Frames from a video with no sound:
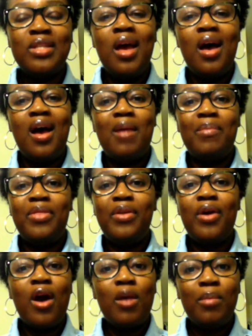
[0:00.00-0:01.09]
That there
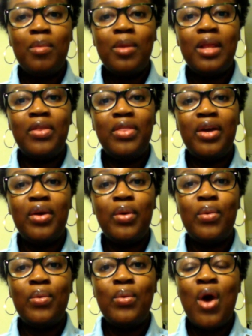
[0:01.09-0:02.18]
are people out there
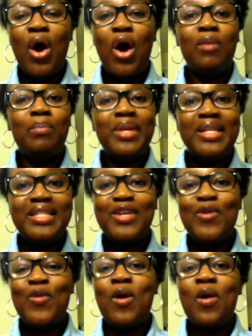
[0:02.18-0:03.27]
who are busy, who
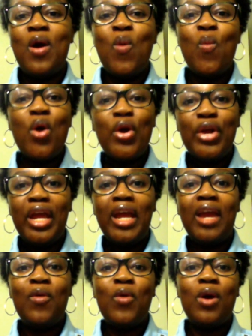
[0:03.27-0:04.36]
are working,
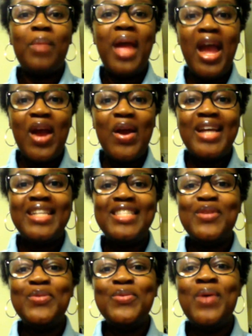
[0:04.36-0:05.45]
who are parents,
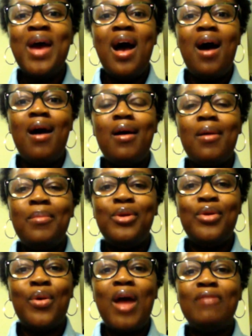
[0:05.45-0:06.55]
who
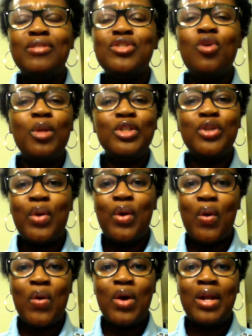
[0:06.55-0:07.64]
have so much going
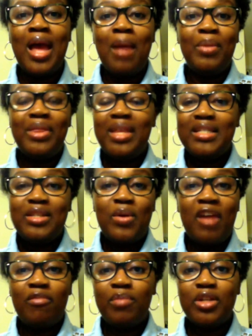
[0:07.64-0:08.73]
on, but they still have
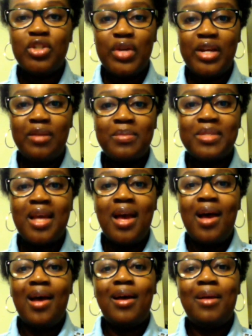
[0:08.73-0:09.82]
big dreams.
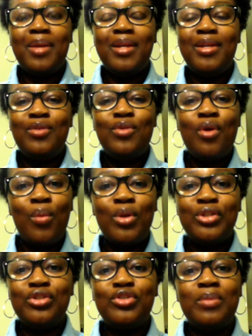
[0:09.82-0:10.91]
And you don't want your
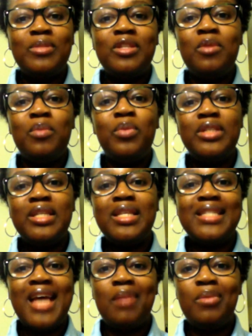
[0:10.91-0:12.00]
dreams to be put to the
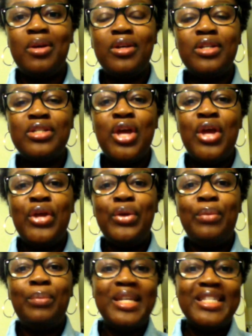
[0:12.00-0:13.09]
side because you're
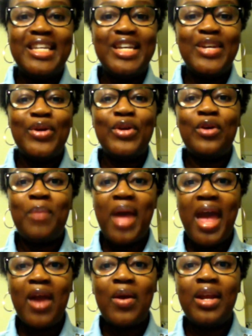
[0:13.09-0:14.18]
busy or you're a
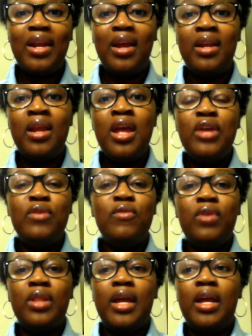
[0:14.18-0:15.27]
parent and you feel
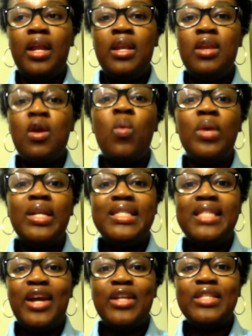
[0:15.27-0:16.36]
like no one is
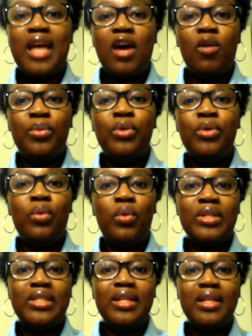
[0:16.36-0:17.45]
there to help you or
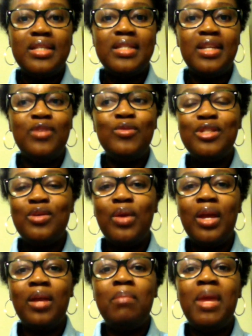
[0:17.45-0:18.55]
to listen. You still
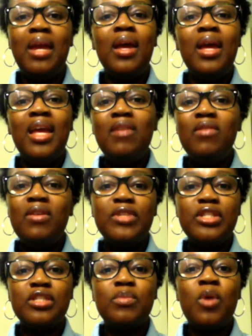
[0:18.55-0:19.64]
can make, even if it's a
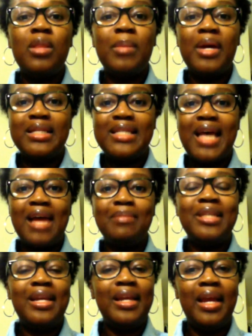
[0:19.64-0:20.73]
small amount of time,
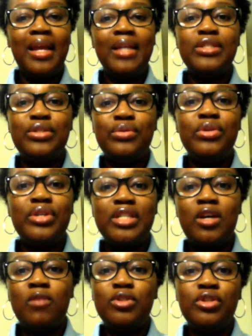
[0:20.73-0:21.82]
dedicate to yourself,
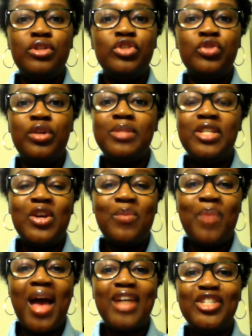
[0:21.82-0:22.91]
to your dream, to your
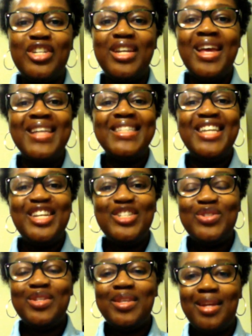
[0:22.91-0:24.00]
passion to get you to
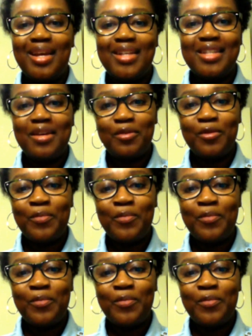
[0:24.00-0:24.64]
the next level.